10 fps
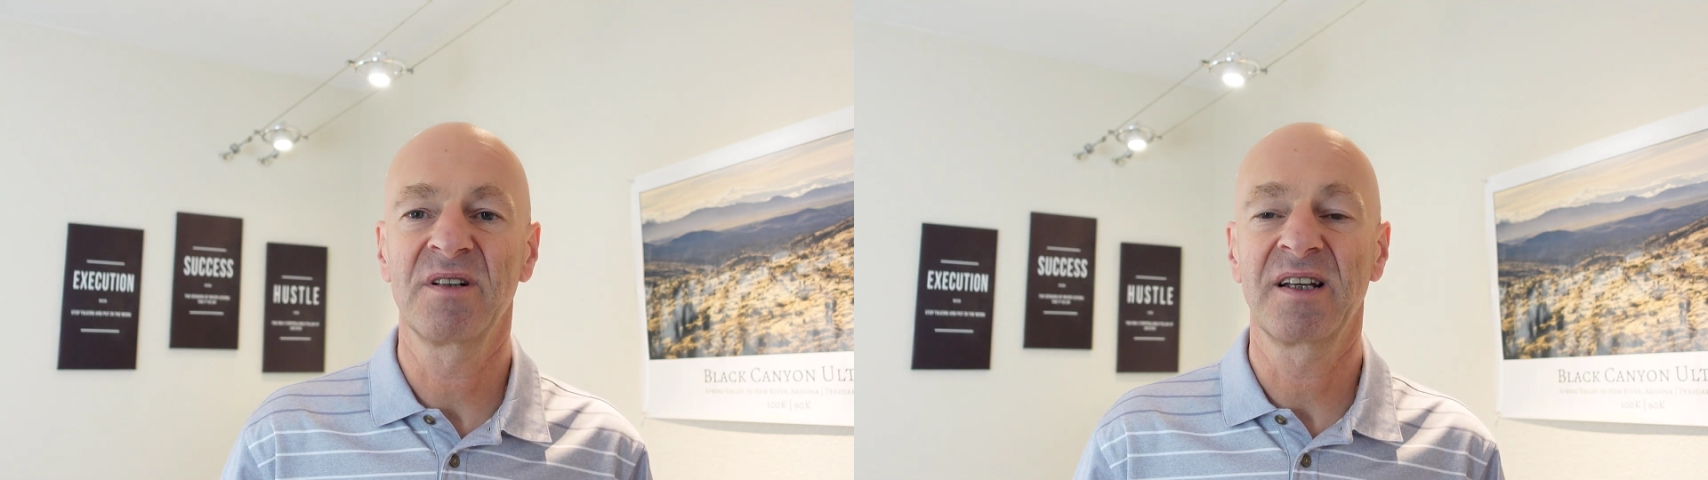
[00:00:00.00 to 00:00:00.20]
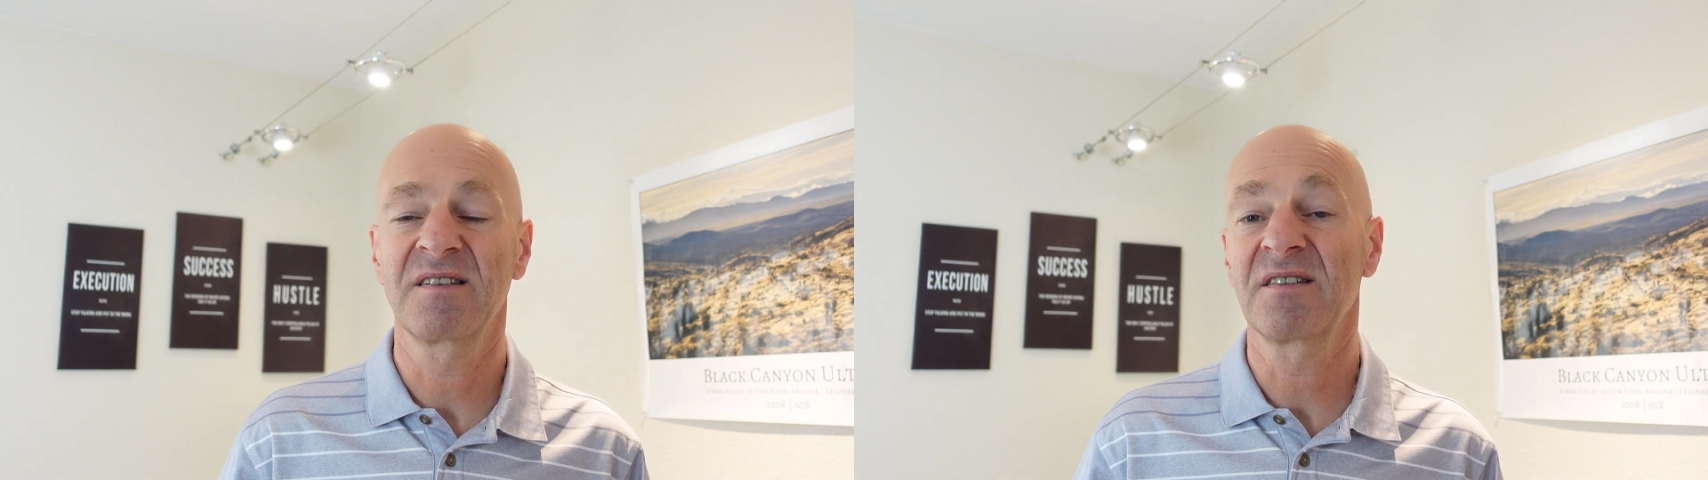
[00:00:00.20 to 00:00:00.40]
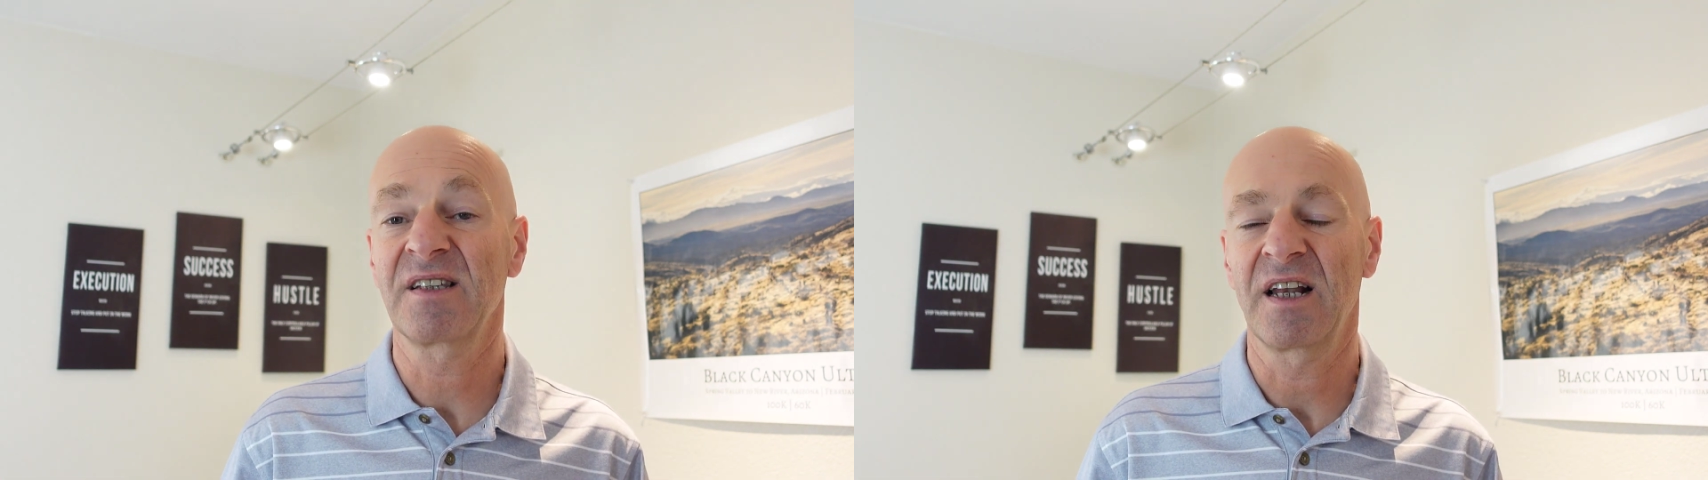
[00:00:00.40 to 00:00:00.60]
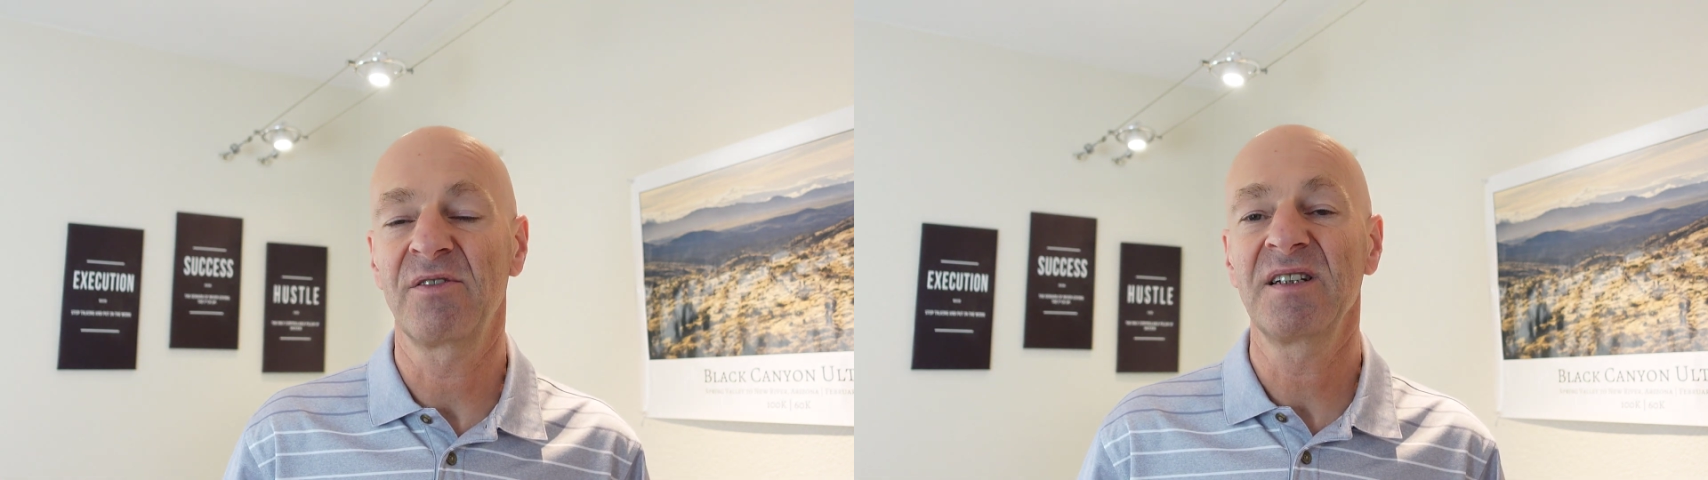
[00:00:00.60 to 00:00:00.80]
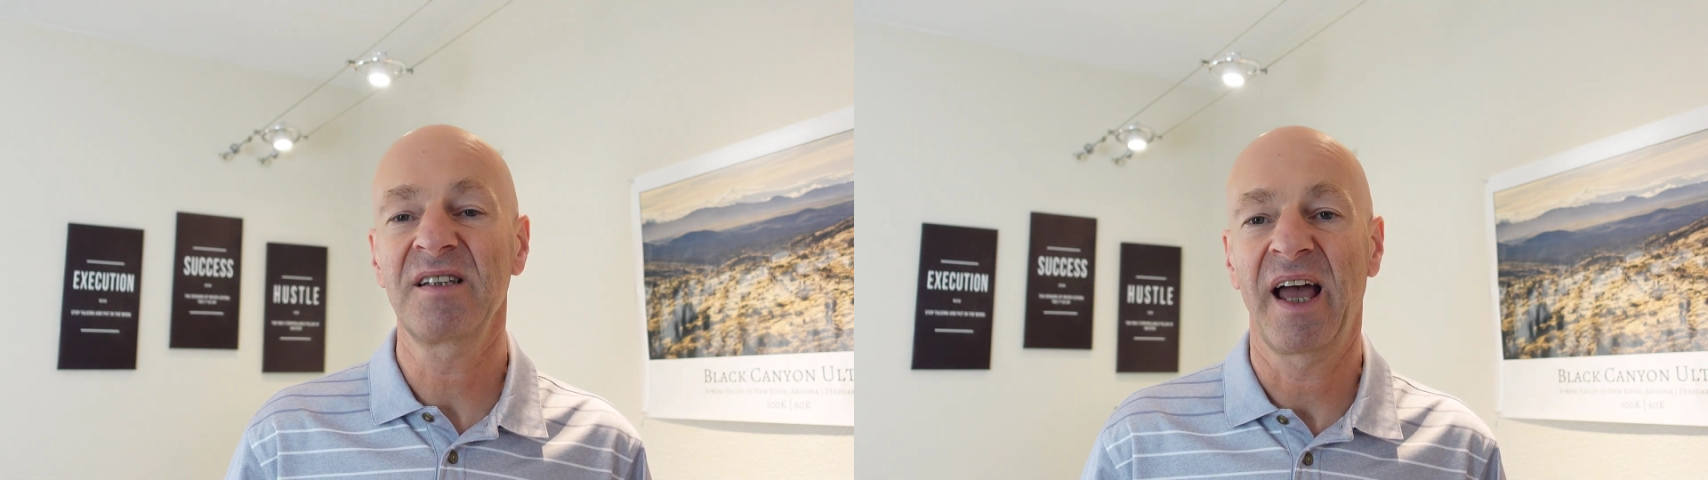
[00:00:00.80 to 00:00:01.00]
that the
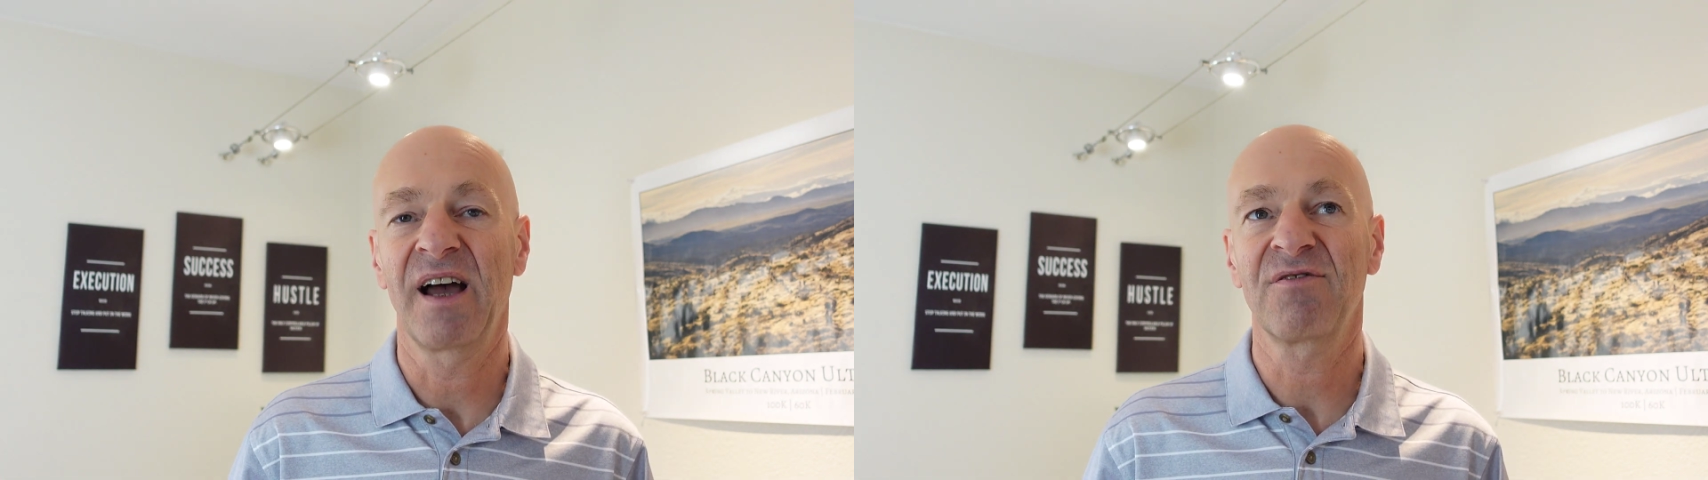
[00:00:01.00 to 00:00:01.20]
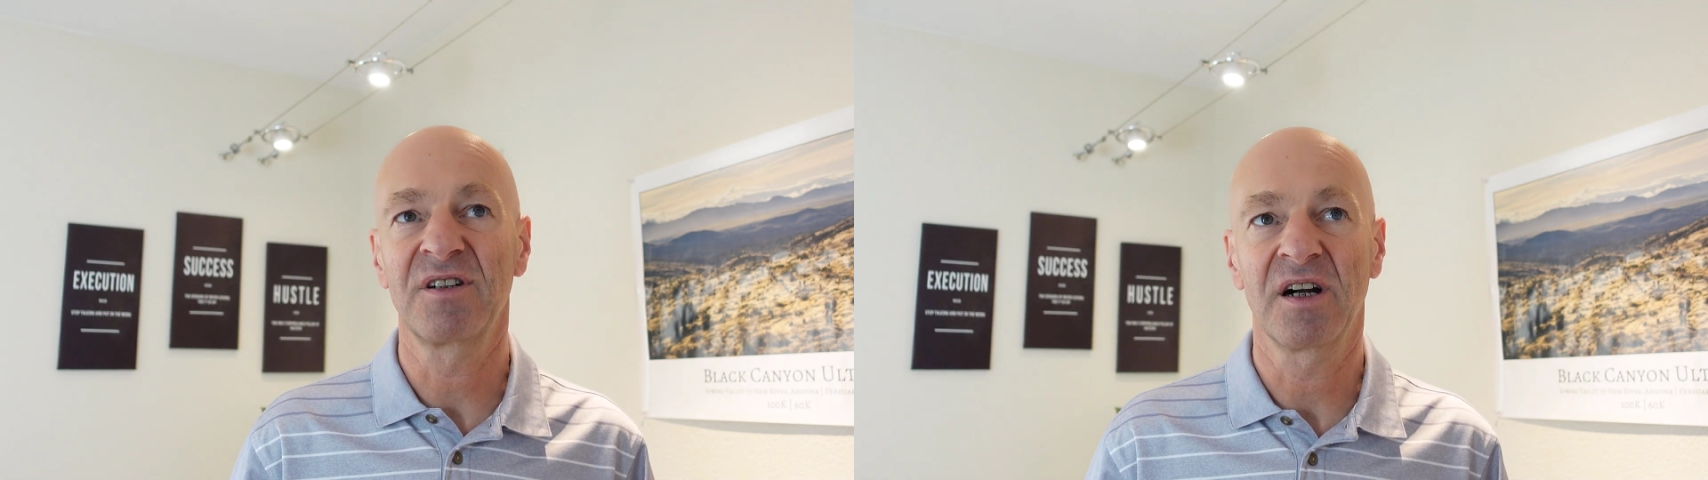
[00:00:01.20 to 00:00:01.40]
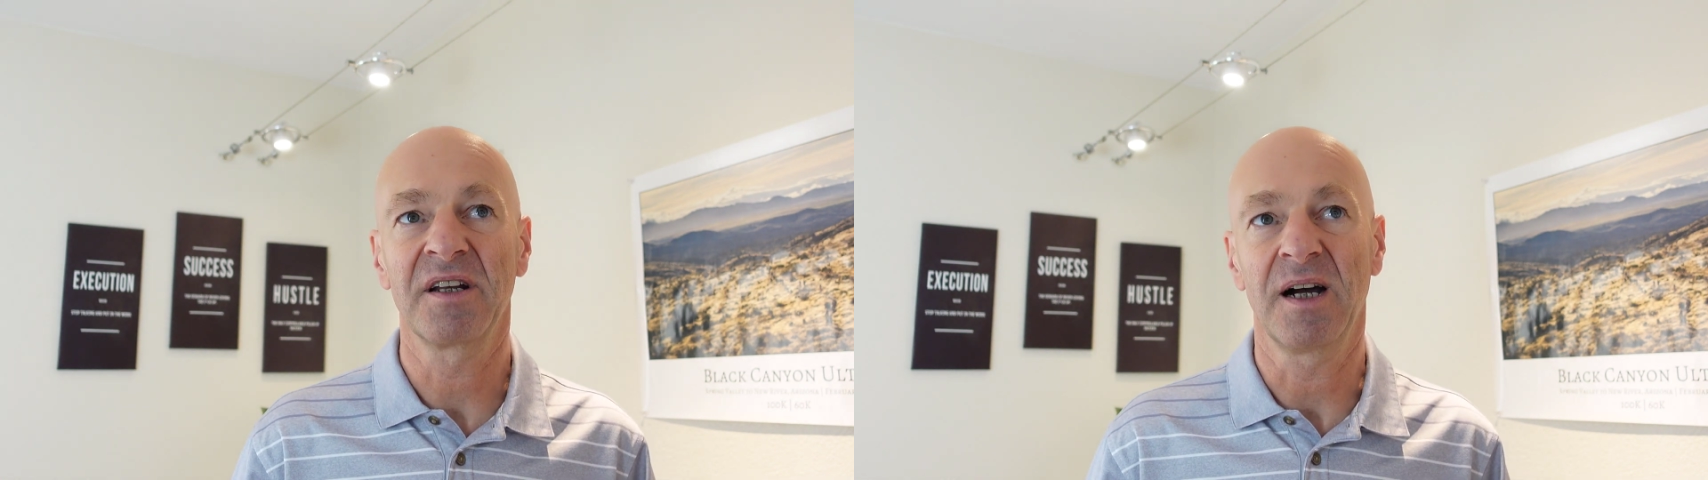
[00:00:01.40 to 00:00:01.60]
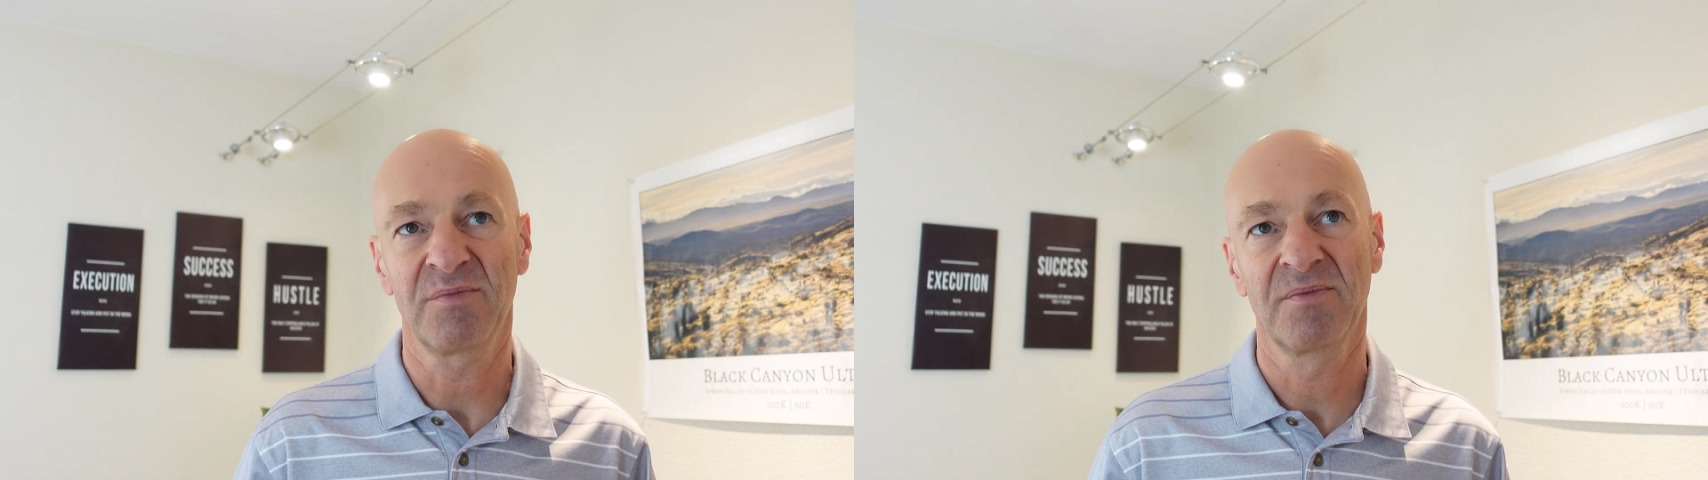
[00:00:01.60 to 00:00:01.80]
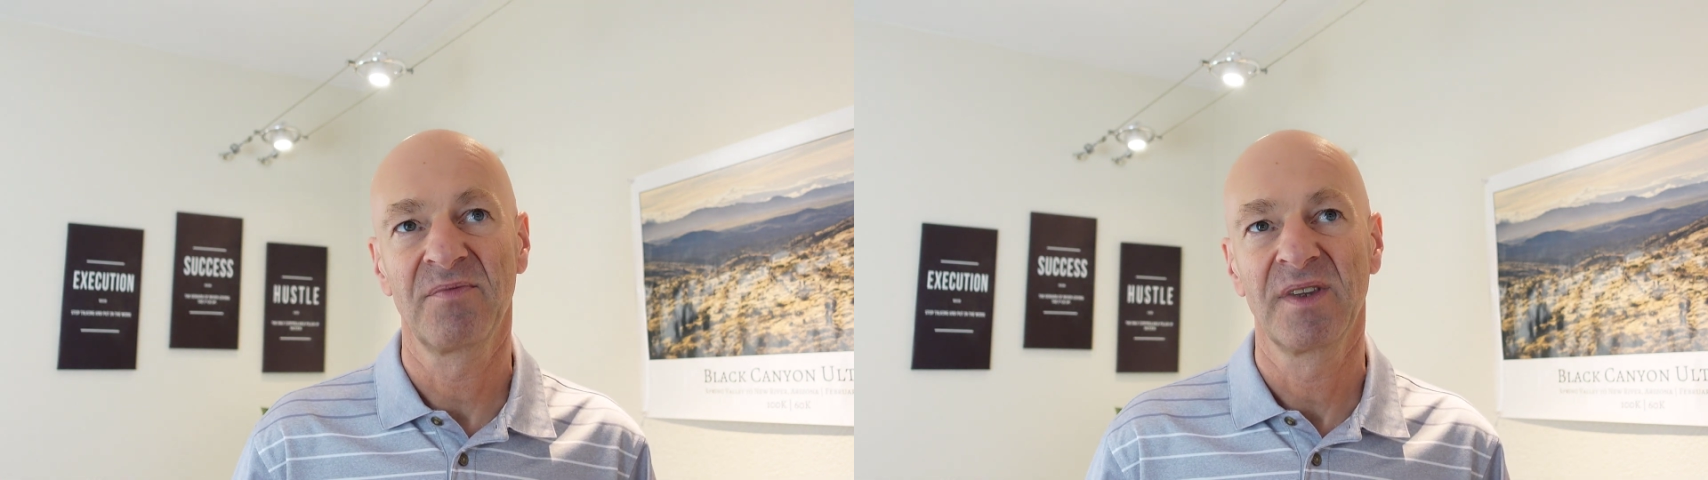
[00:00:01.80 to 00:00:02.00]
salaries have gone up.